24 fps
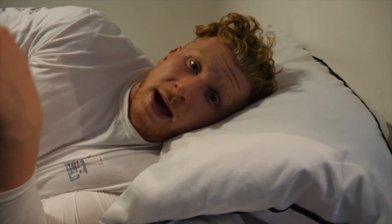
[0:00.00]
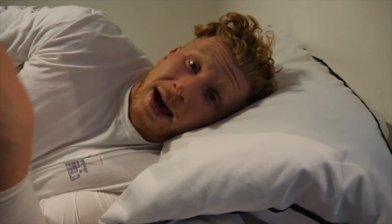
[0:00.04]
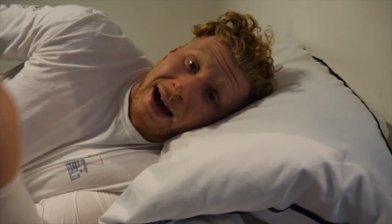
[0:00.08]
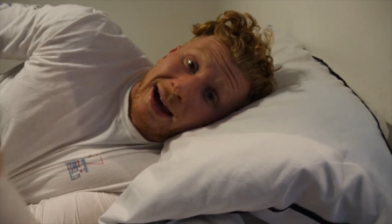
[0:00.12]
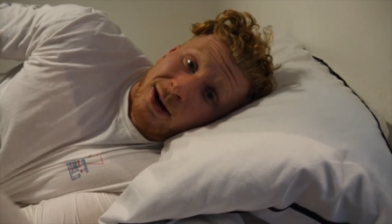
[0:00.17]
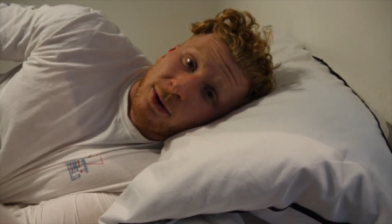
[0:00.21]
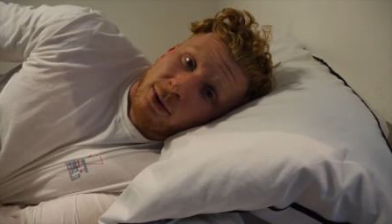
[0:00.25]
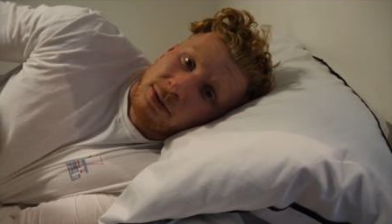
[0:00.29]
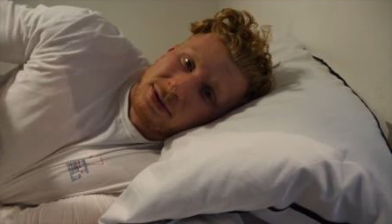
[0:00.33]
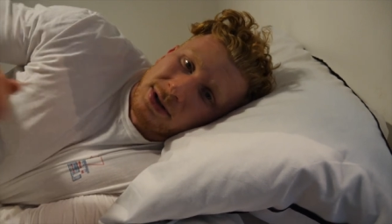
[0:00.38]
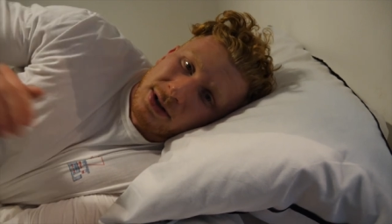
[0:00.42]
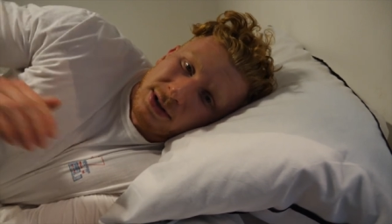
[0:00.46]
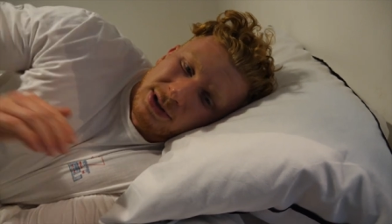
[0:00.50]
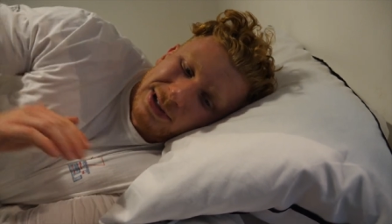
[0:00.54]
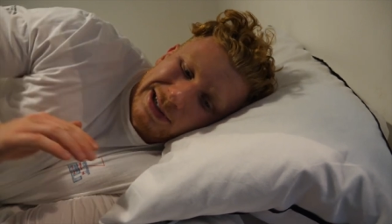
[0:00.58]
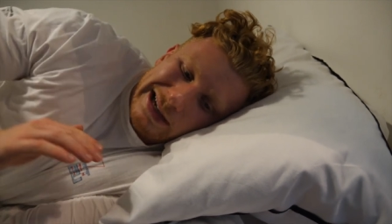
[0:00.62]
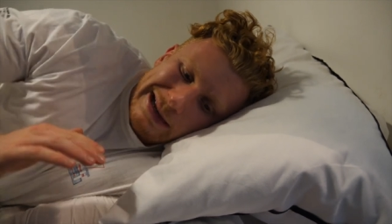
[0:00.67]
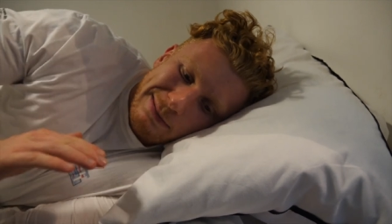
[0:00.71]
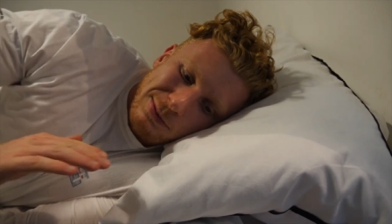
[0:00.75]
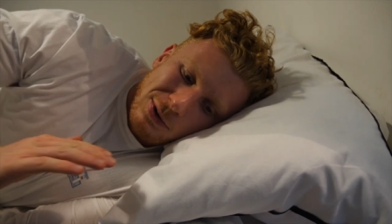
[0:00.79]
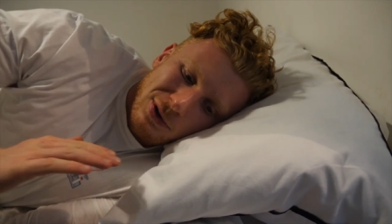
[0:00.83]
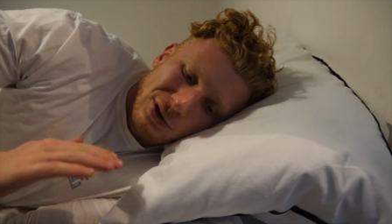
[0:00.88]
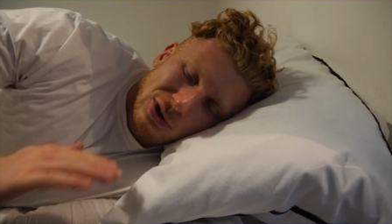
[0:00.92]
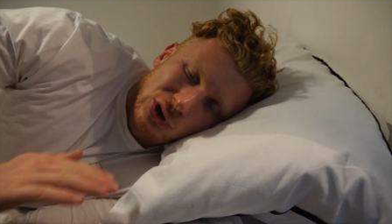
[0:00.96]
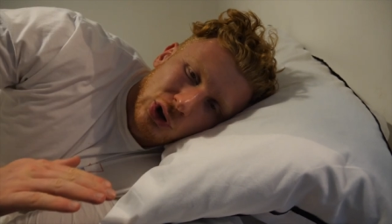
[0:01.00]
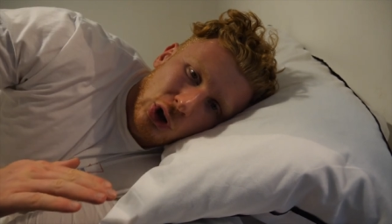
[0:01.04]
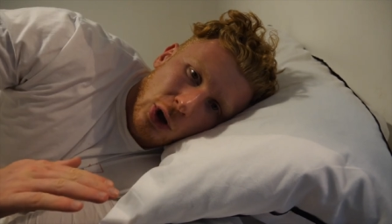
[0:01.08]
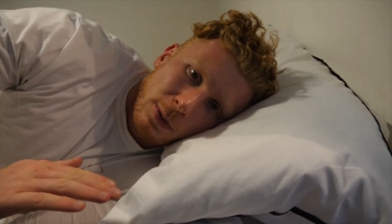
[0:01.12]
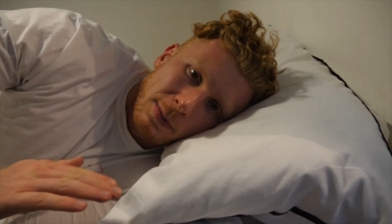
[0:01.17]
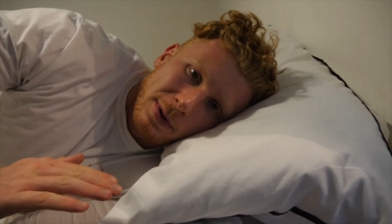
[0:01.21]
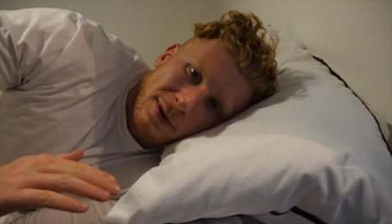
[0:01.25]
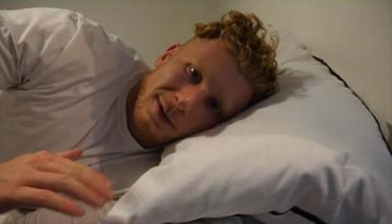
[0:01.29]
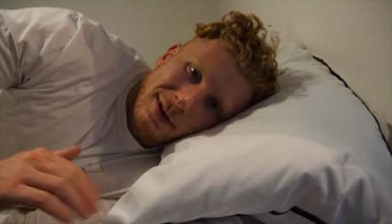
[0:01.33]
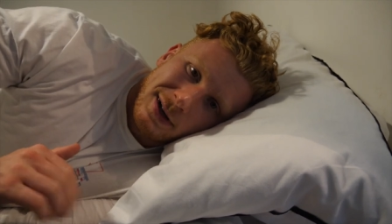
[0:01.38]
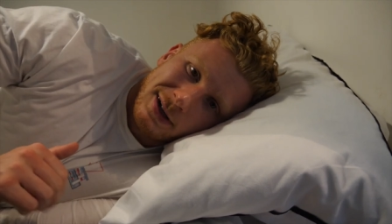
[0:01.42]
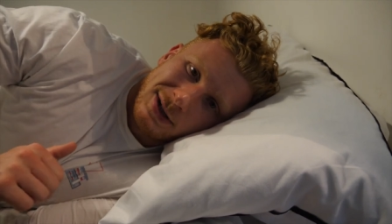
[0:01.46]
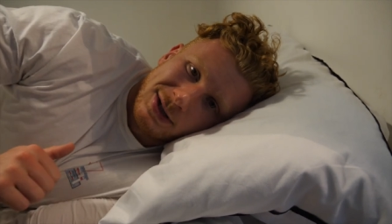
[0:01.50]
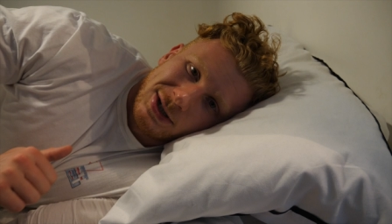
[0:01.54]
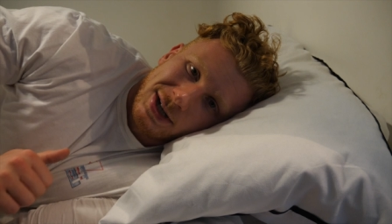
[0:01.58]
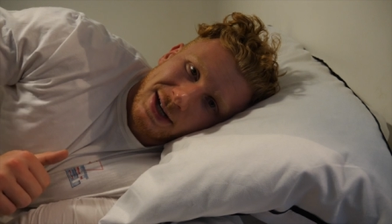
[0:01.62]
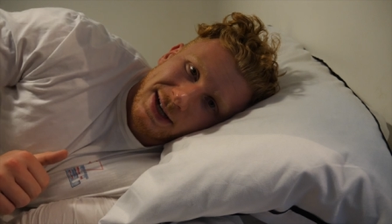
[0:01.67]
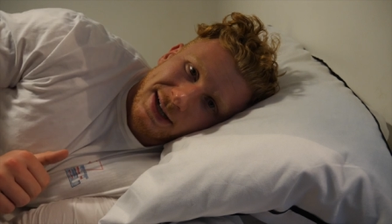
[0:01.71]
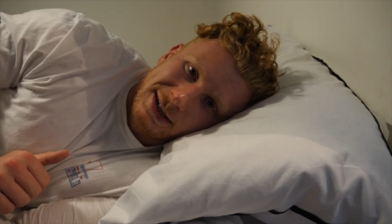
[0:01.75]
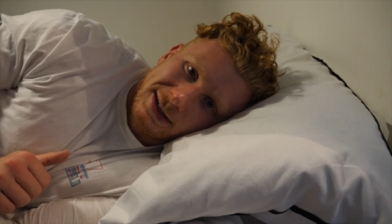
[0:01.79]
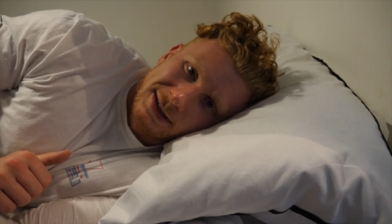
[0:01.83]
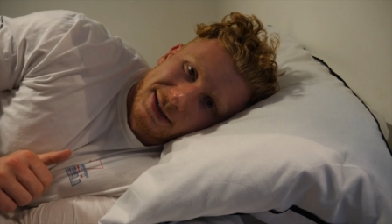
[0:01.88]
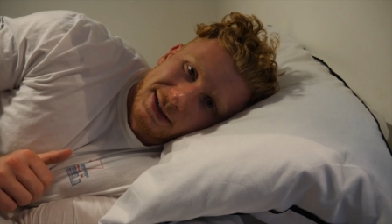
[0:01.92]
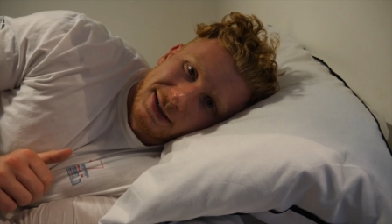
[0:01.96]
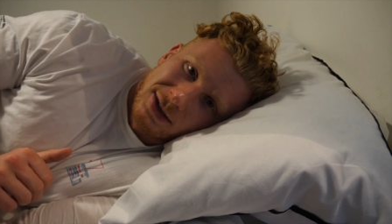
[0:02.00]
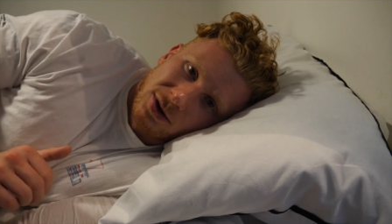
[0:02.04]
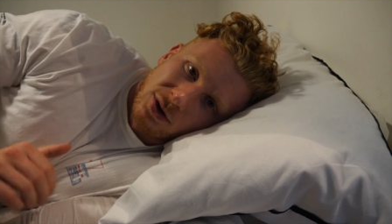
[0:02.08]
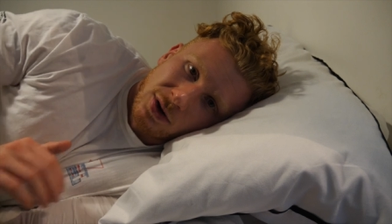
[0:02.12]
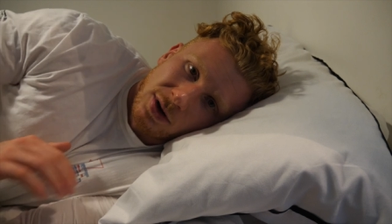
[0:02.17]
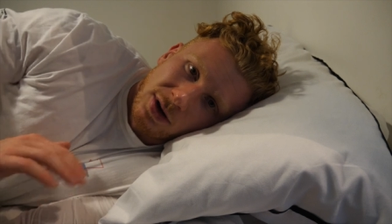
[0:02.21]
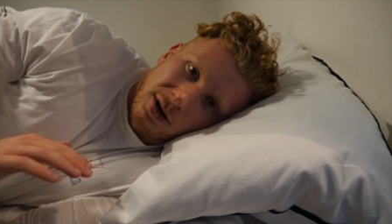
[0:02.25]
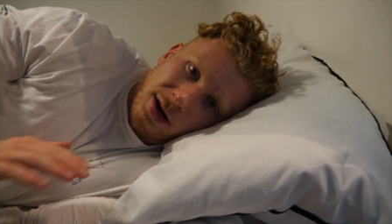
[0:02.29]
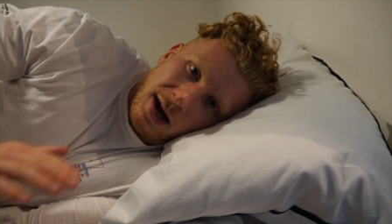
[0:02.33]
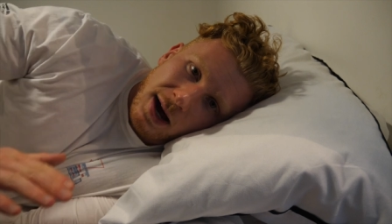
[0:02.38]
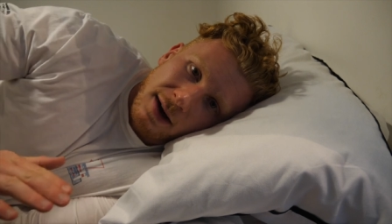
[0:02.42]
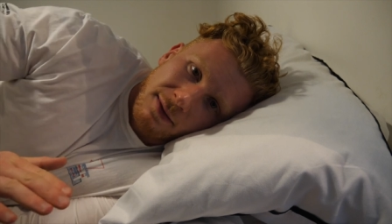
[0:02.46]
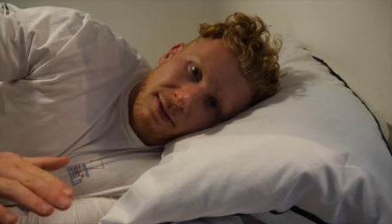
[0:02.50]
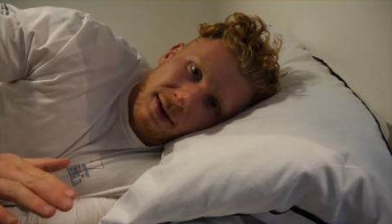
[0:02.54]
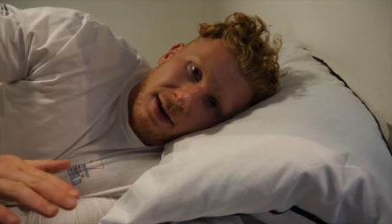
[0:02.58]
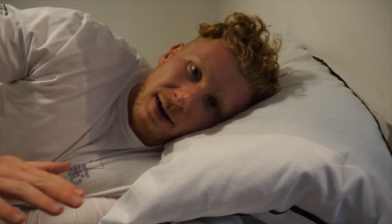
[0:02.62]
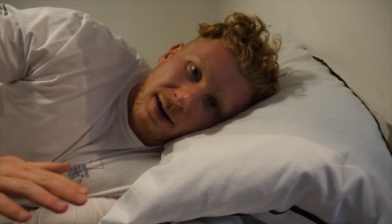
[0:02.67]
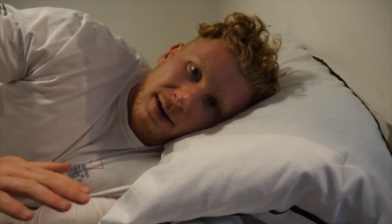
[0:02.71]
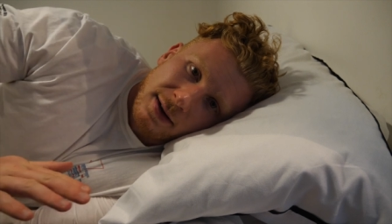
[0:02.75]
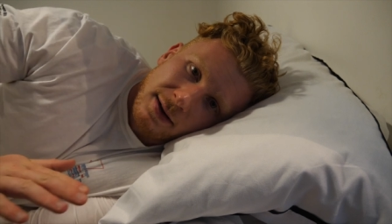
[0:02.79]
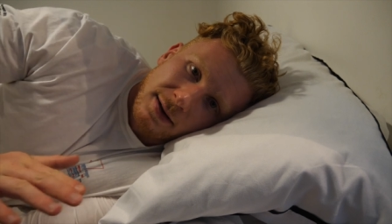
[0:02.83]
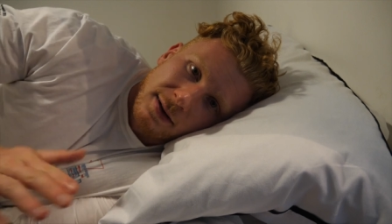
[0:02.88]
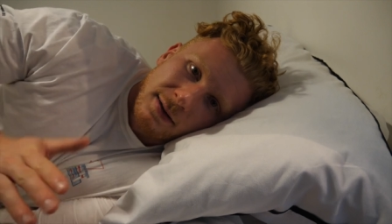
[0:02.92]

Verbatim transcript: And also sleep on top of the sheets on the cover,